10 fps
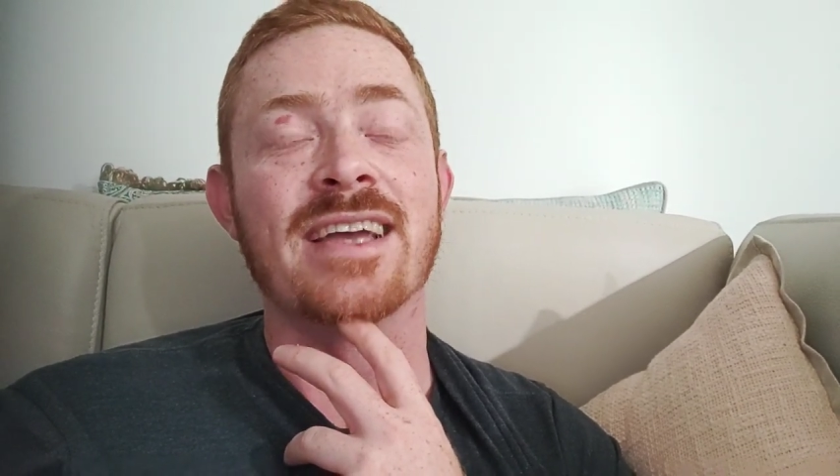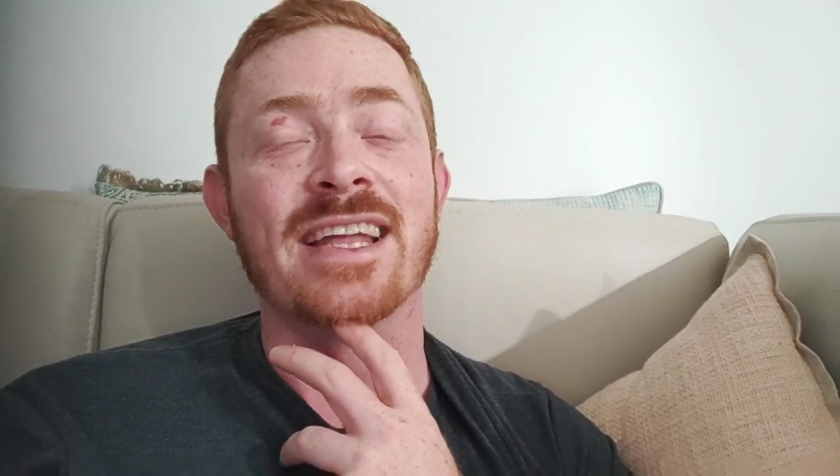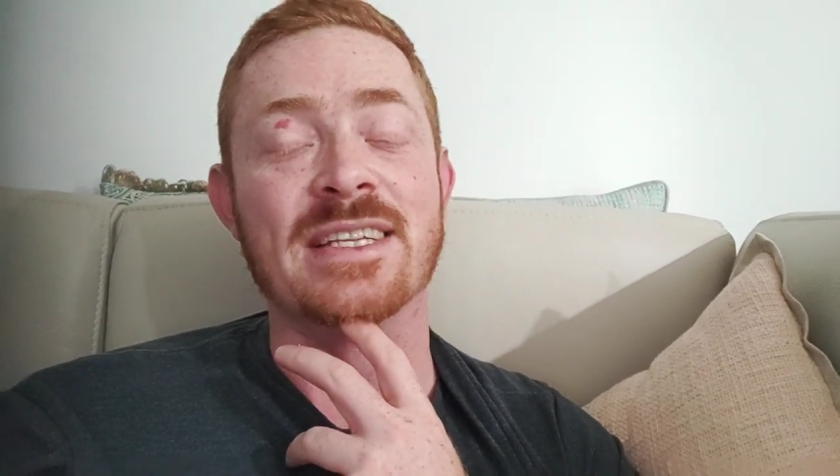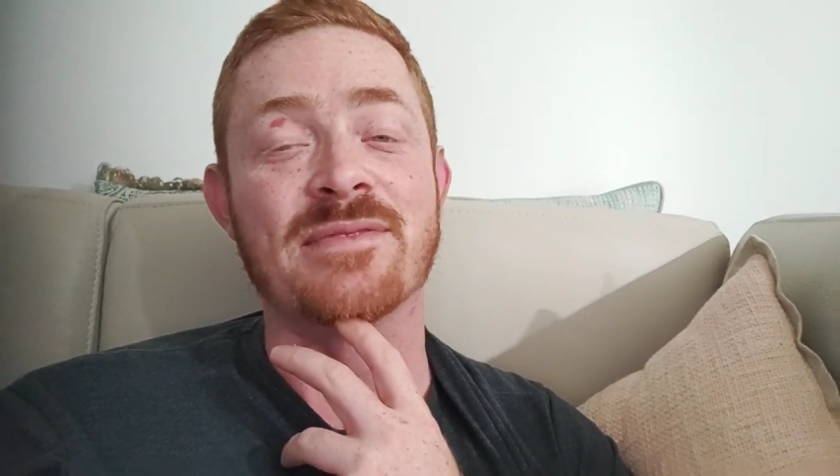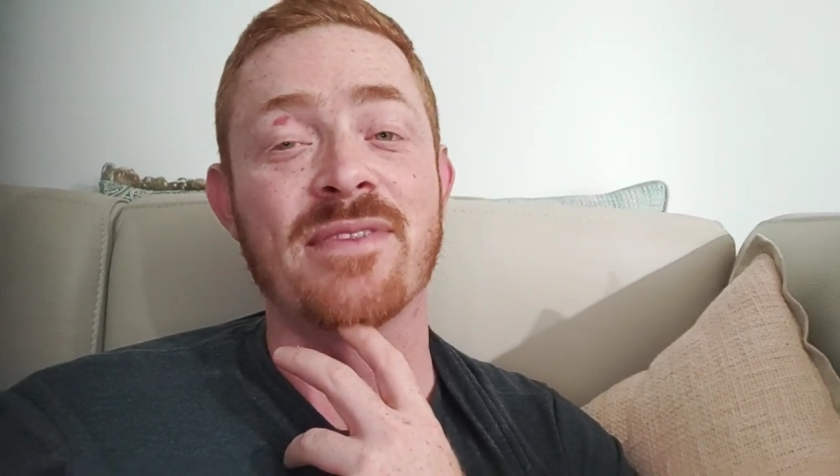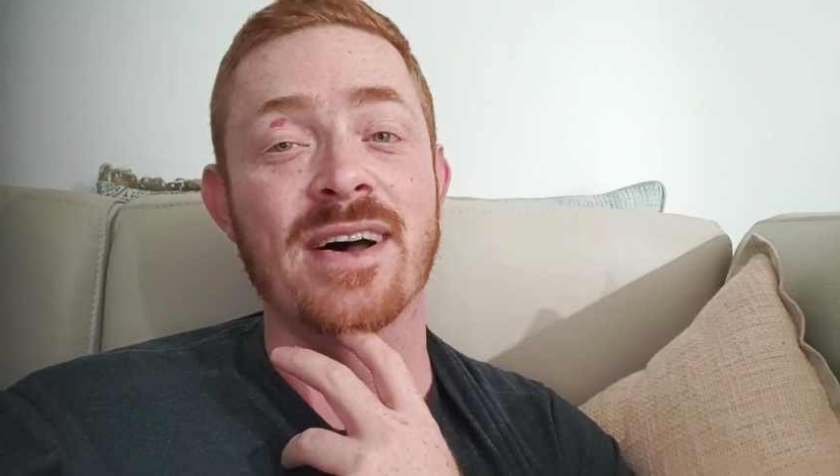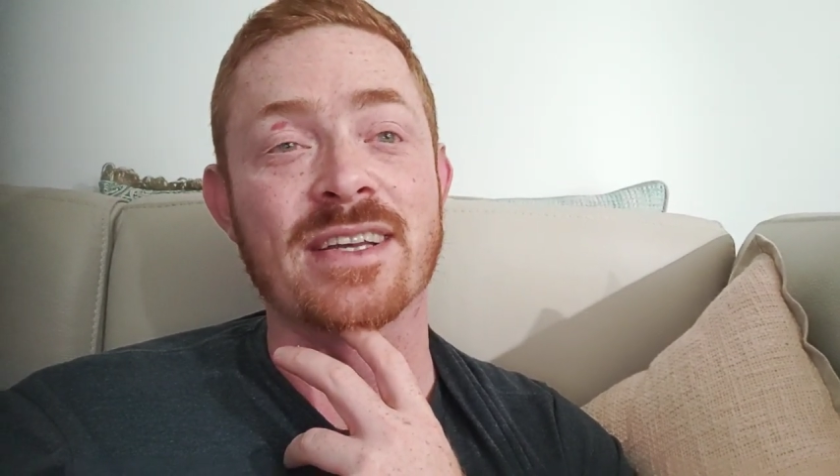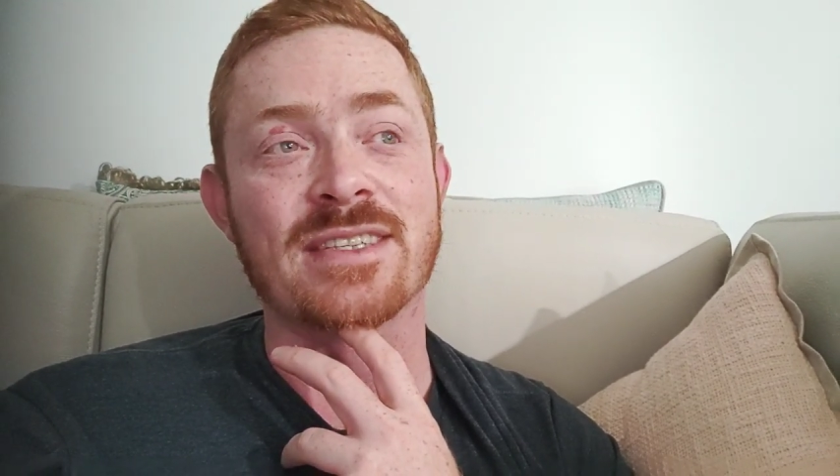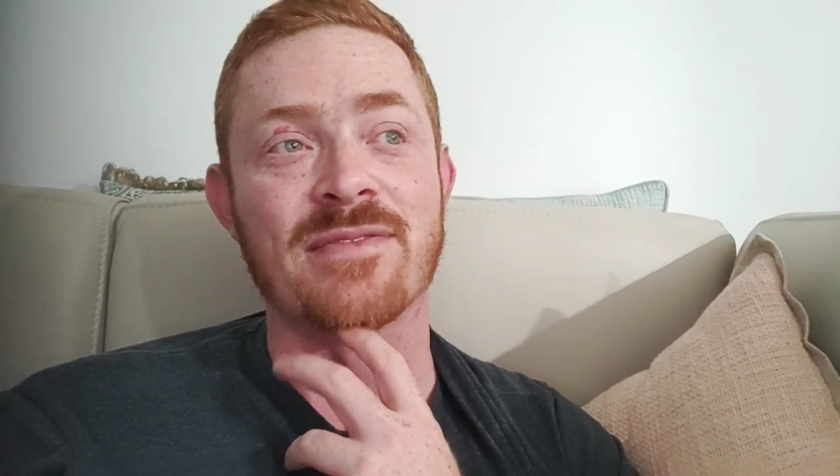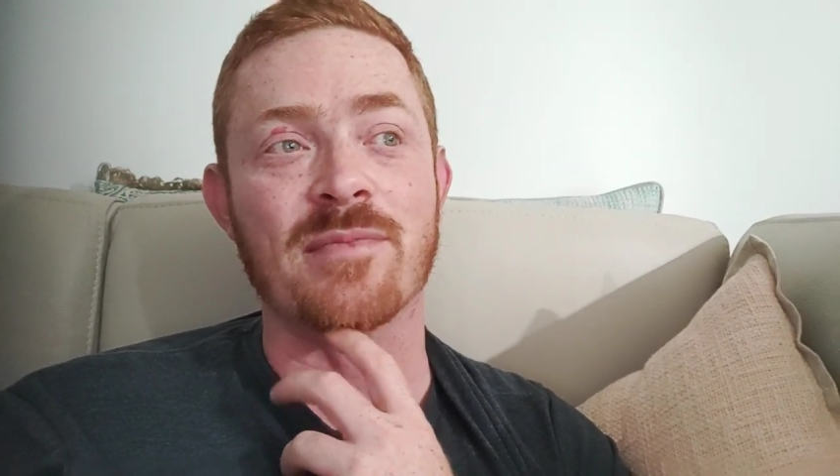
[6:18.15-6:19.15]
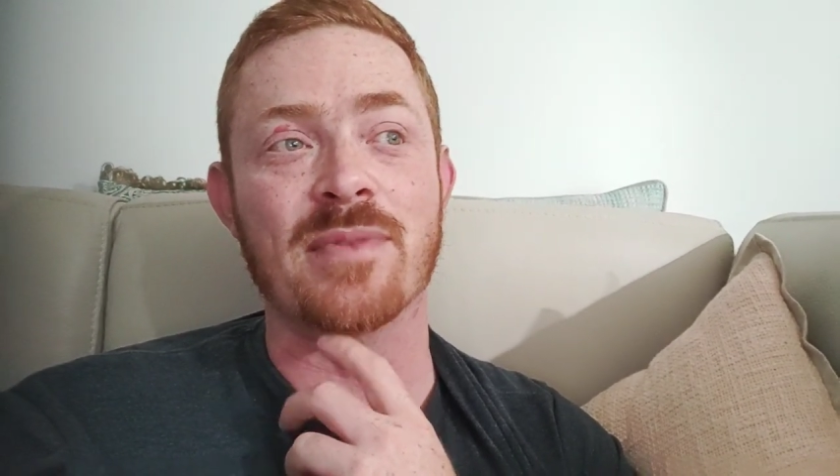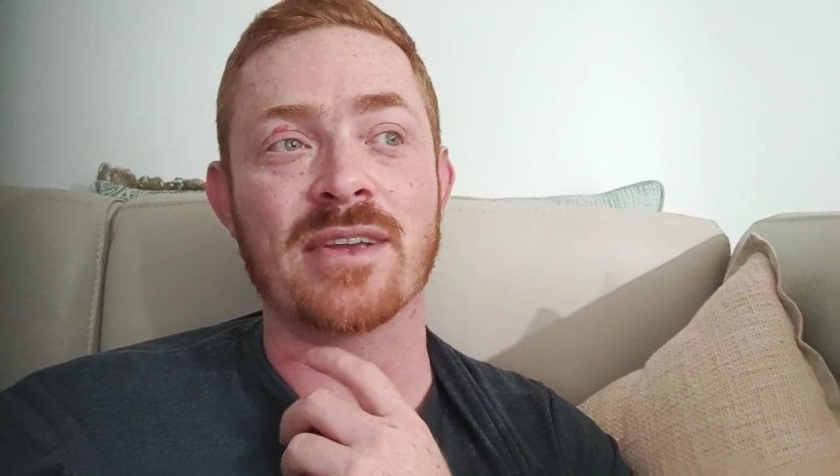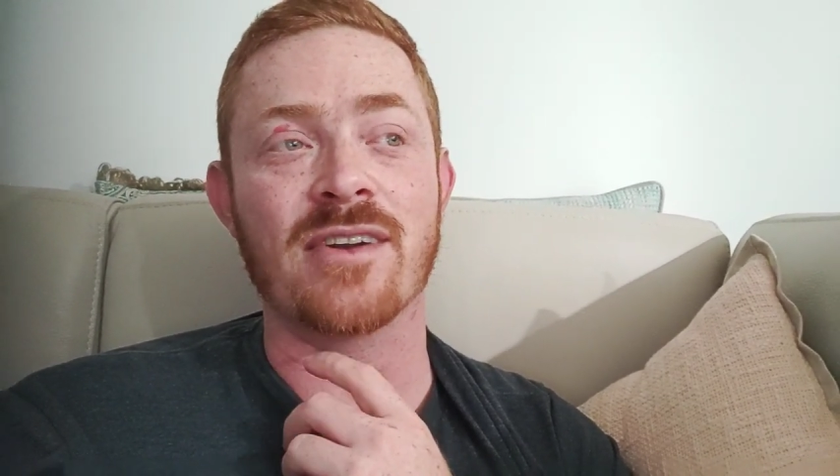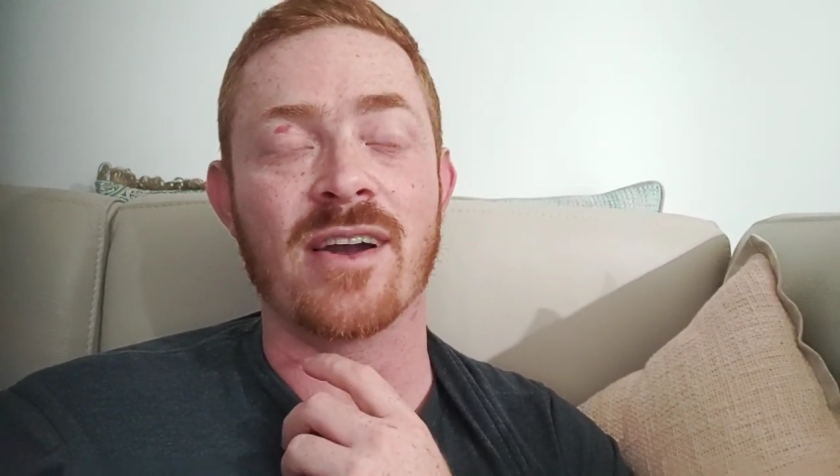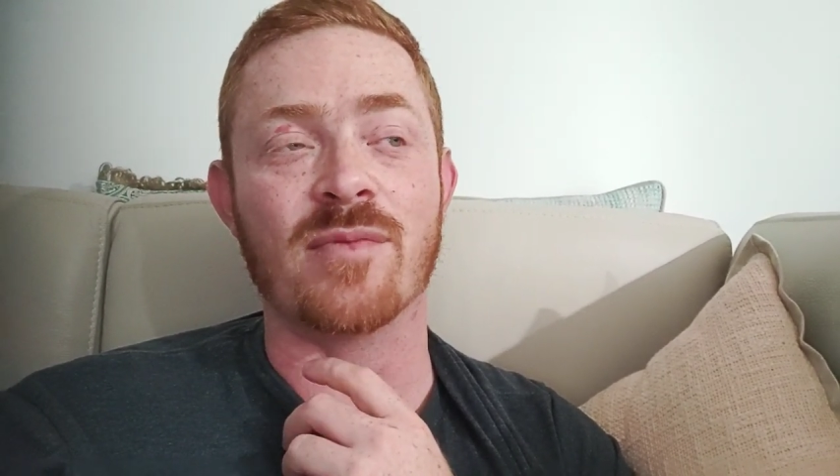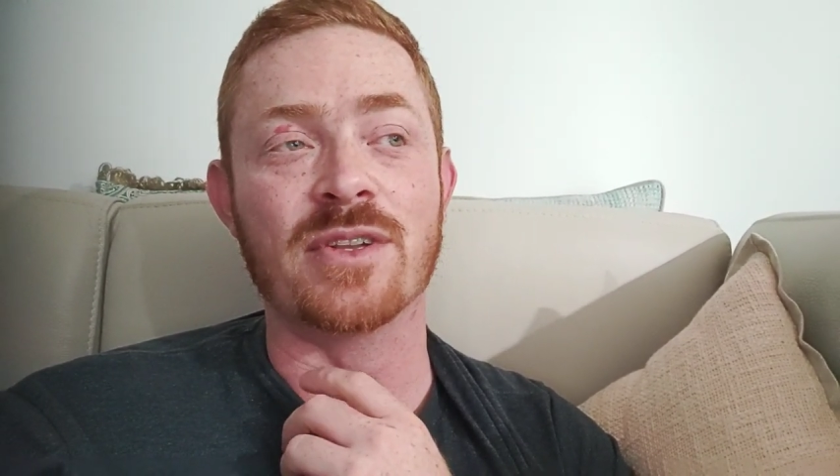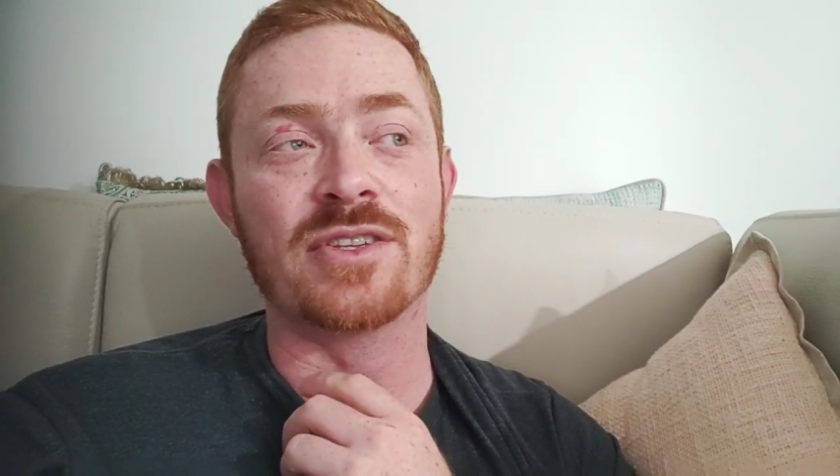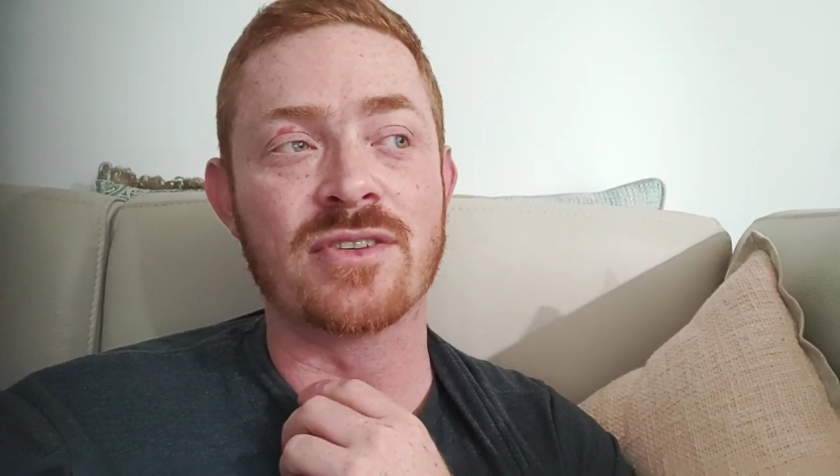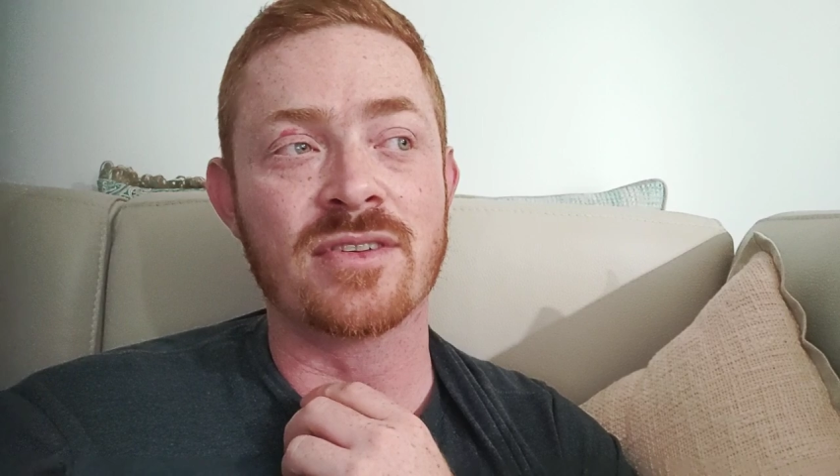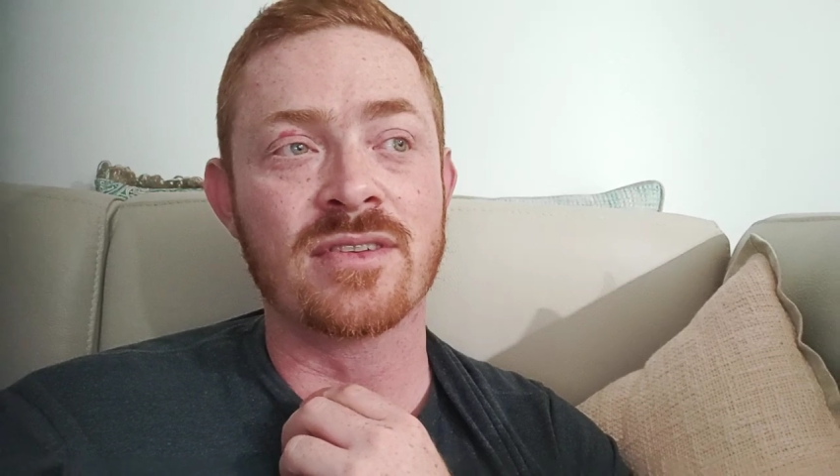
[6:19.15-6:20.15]
and he's fast for a big guy,
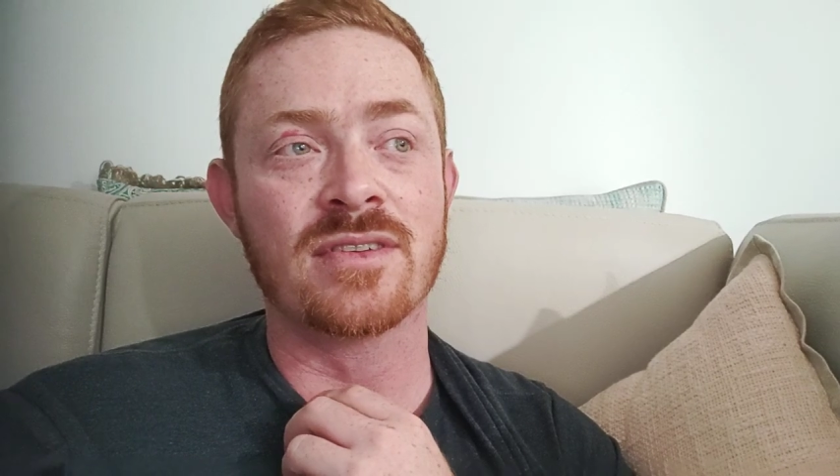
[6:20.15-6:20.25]
which